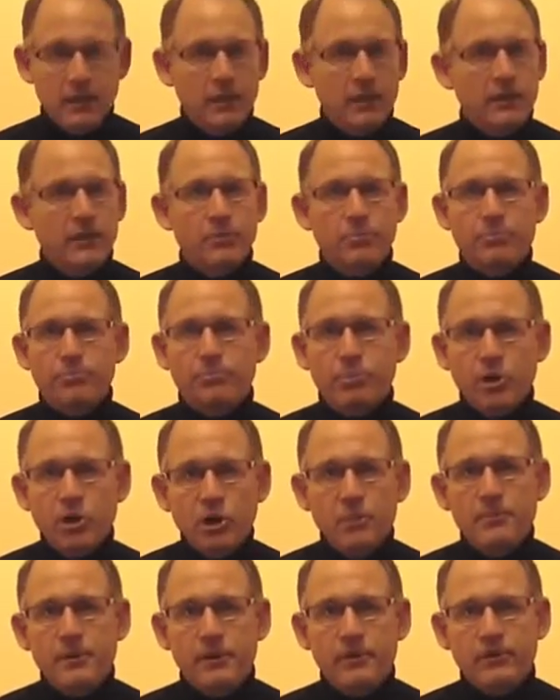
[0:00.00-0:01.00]
The
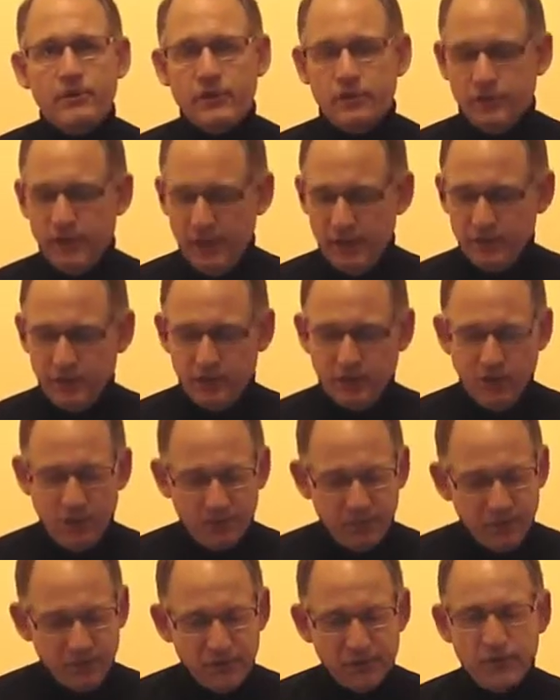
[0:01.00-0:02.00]
purpose is not to
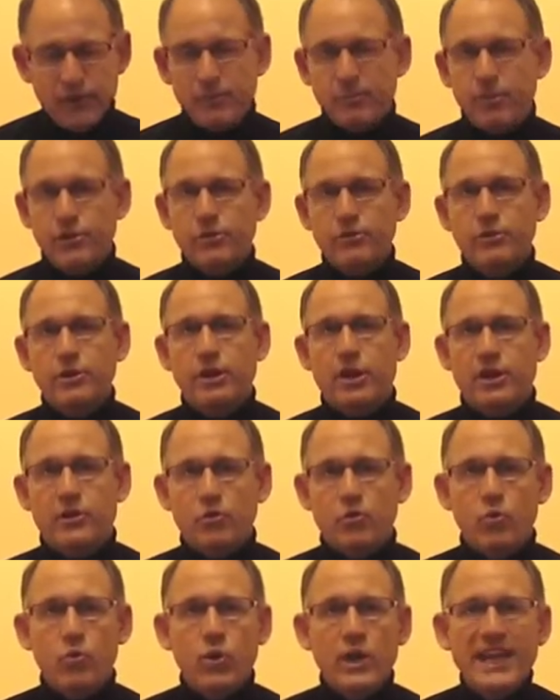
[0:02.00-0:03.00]
simply flip through it
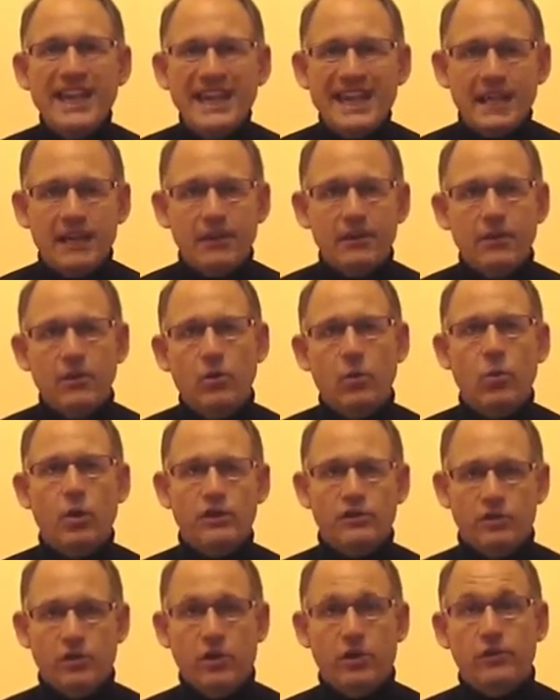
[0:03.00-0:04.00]
and read
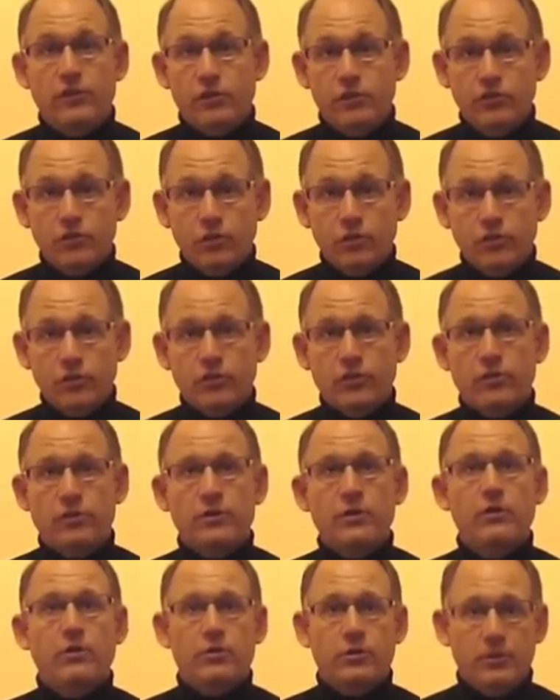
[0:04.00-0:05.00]
what's on the
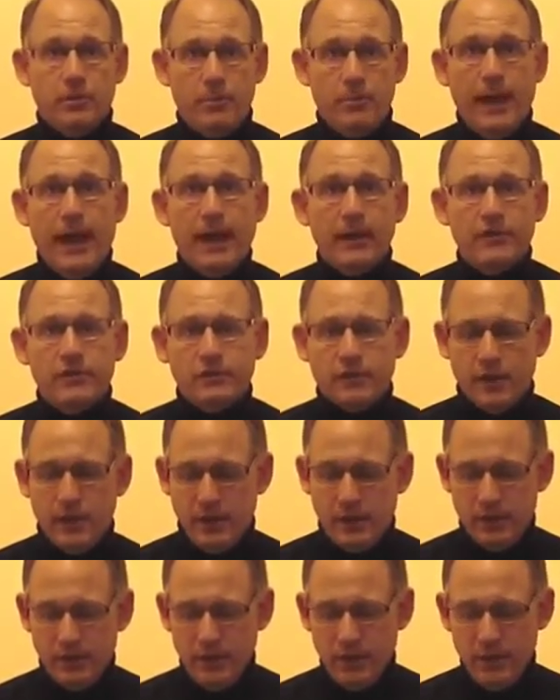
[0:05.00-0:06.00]
dorsal or the back
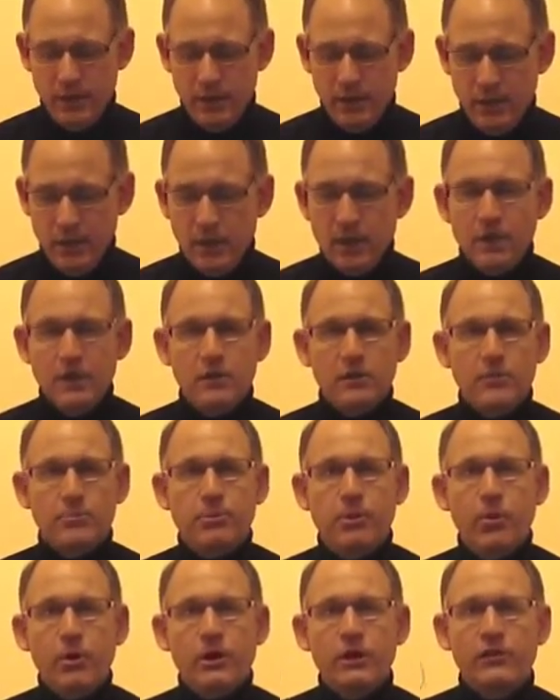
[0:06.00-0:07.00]
side. The
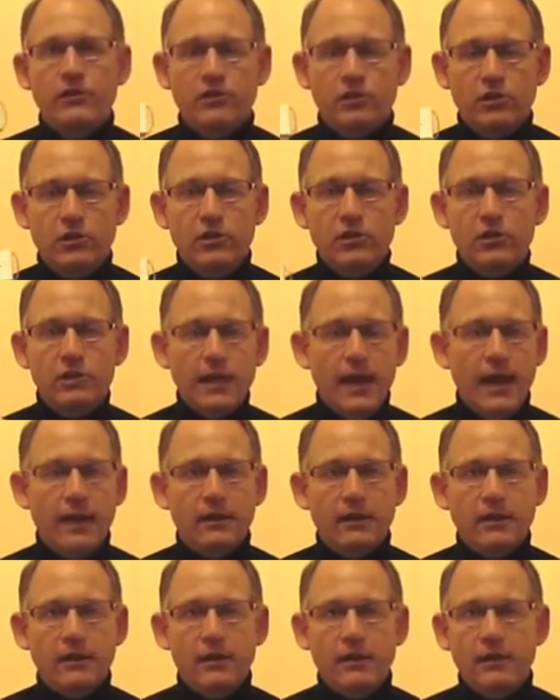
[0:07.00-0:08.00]
point is to look at
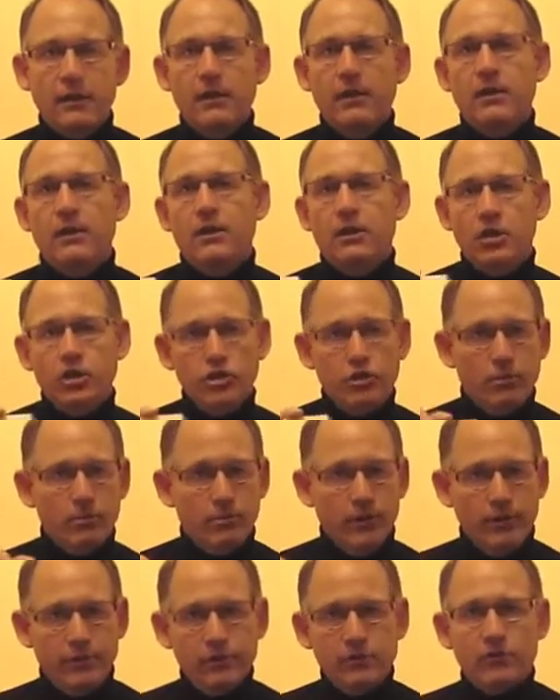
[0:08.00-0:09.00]
it in your
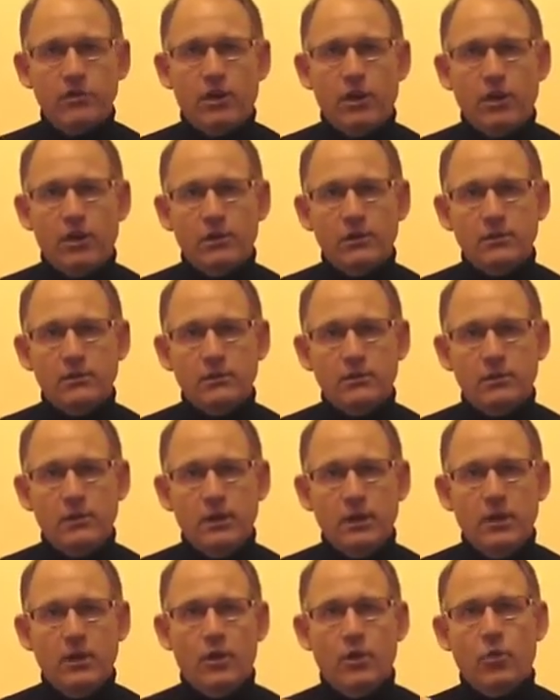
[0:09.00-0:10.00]
mother tongue,
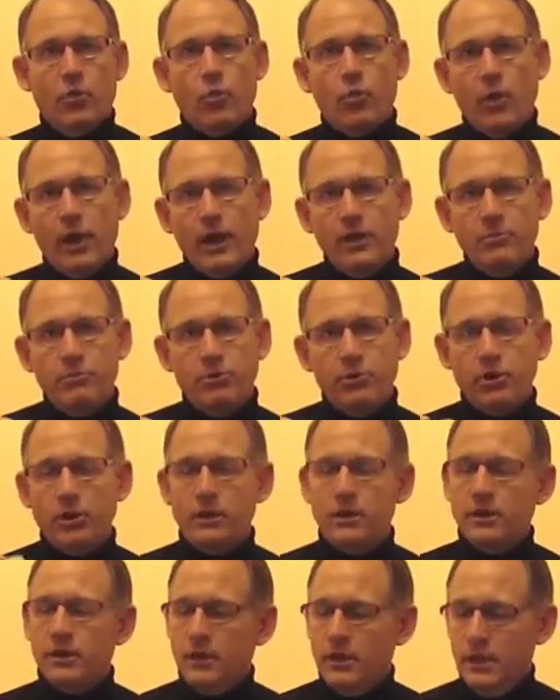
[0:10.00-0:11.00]
read
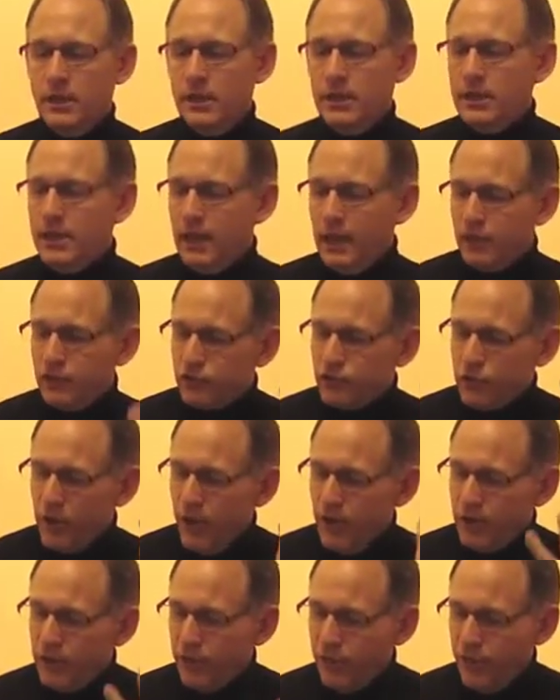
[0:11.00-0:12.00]
book, and
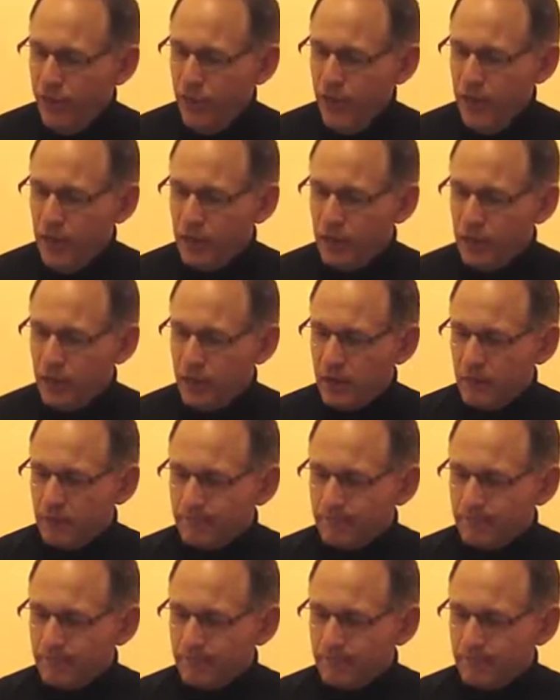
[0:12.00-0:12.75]
try to think.